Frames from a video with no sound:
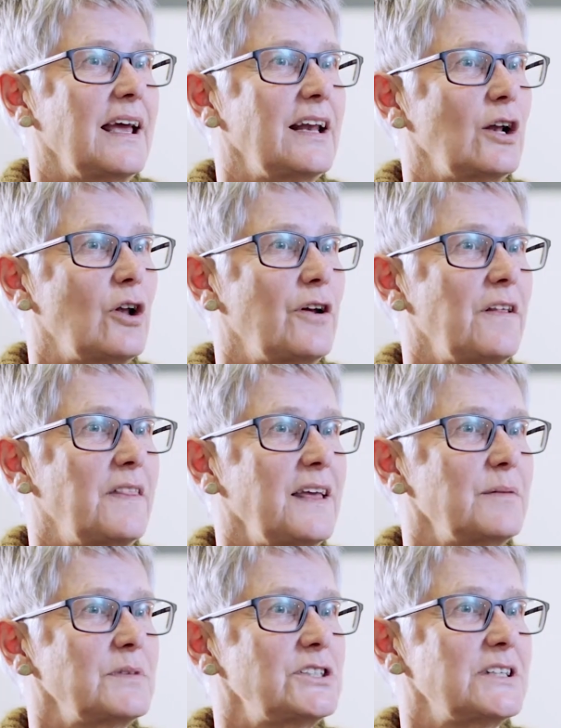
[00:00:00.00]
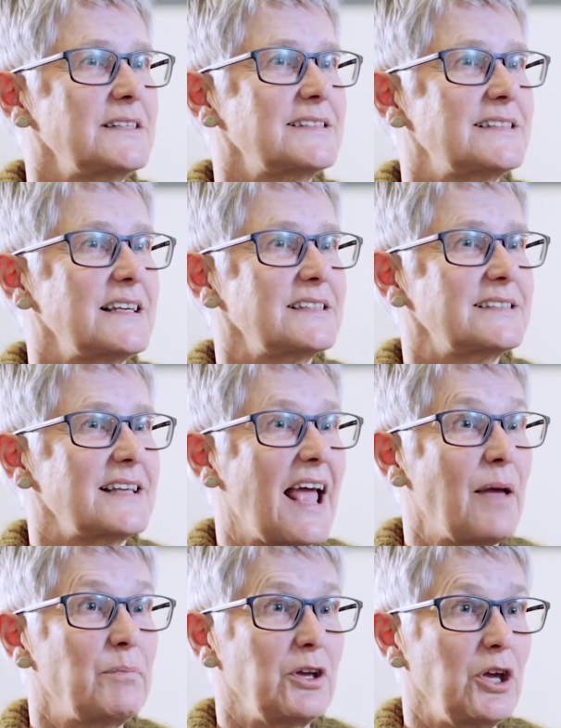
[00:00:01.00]
in a lot of the images, there's
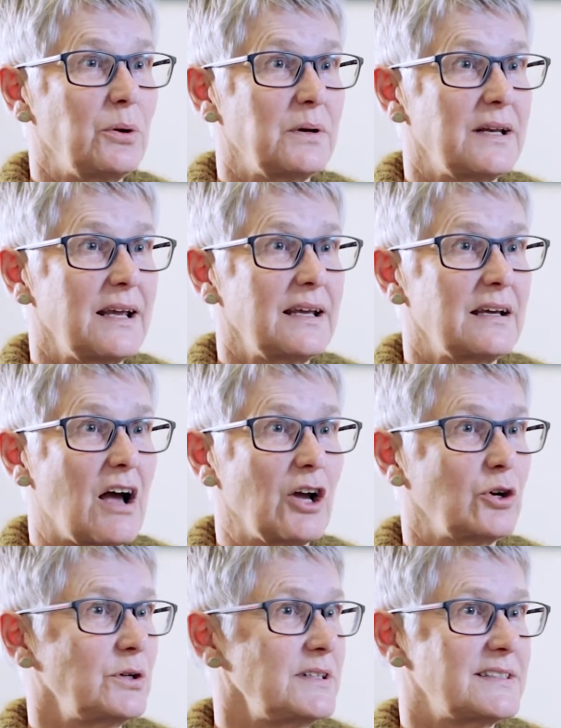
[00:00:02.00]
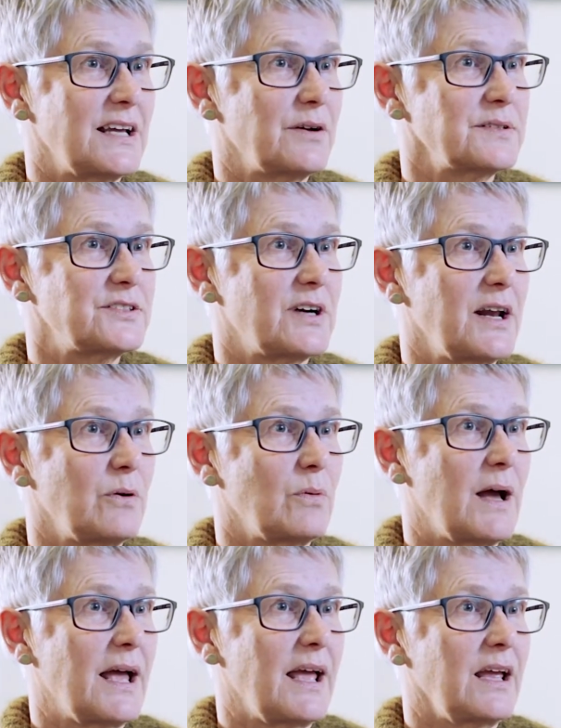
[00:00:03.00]
ambiguity. I couldn't tell straight
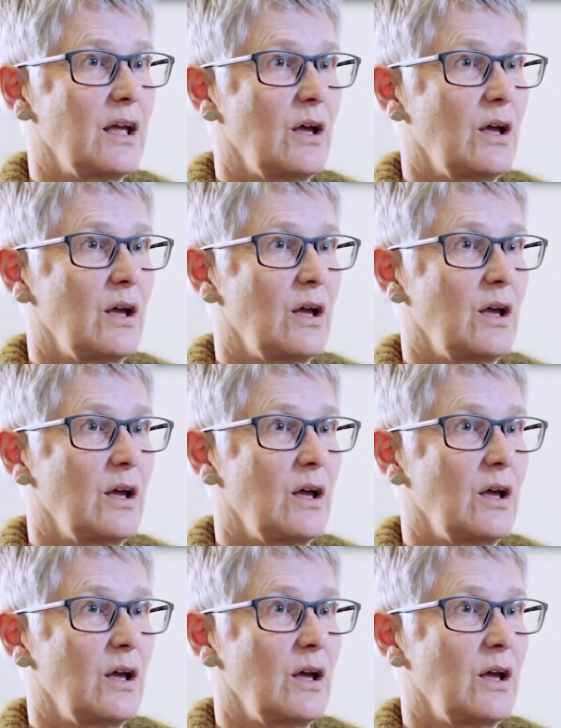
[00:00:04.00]
away